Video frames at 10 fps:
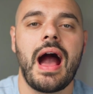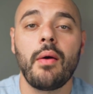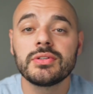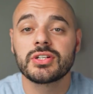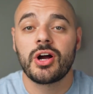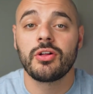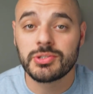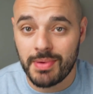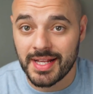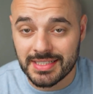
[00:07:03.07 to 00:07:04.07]
I was a
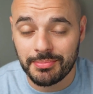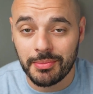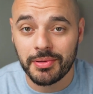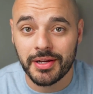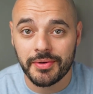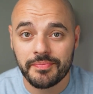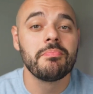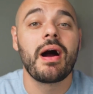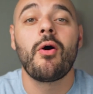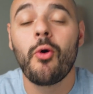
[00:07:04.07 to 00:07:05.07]
college basketball player.
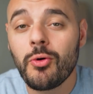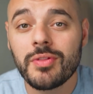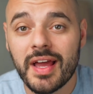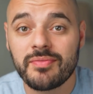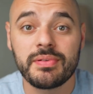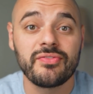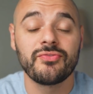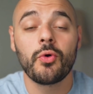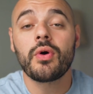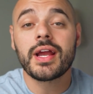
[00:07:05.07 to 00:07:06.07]
My whole life
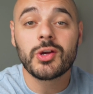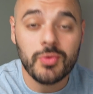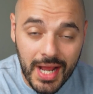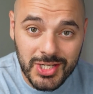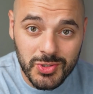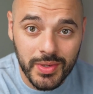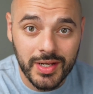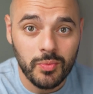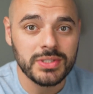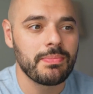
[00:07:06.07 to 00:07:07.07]
before I
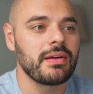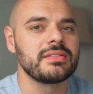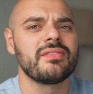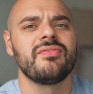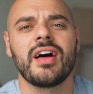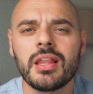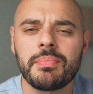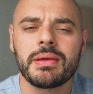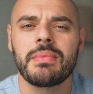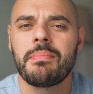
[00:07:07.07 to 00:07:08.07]
graduated was about
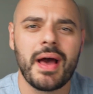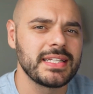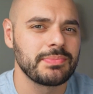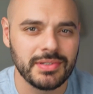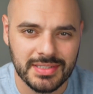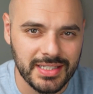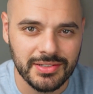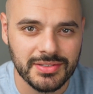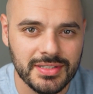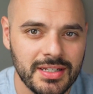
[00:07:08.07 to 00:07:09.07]
developing my basketball
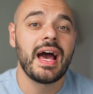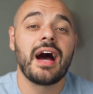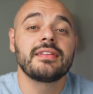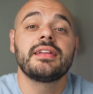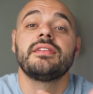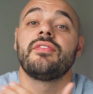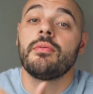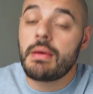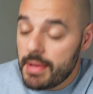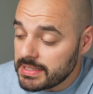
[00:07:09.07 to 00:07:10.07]
skills. How did I develop
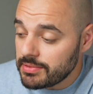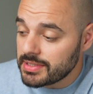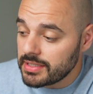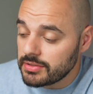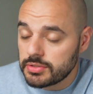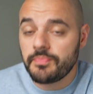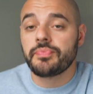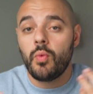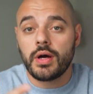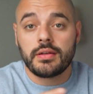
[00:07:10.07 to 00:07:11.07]
my basketball skills?
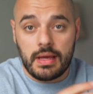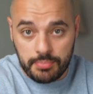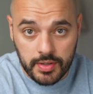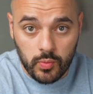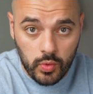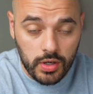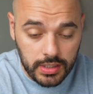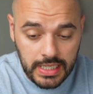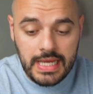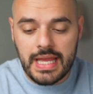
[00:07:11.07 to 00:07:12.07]
One, I put in
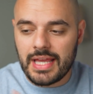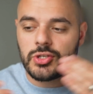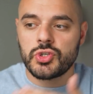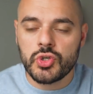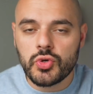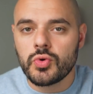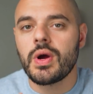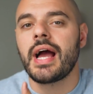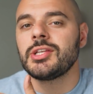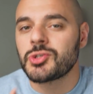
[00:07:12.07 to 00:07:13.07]
work, and two,
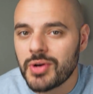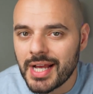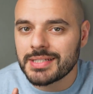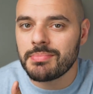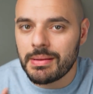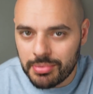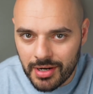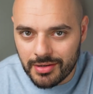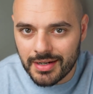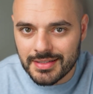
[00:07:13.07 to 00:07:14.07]
I tracked my
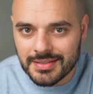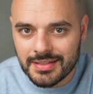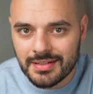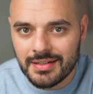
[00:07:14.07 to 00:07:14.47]
progress.